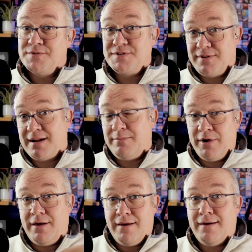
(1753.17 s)
So that'll
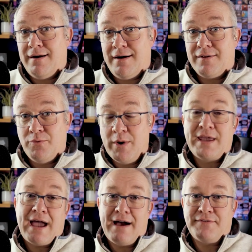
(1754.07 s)
be the
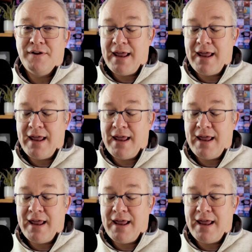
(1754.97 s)
week after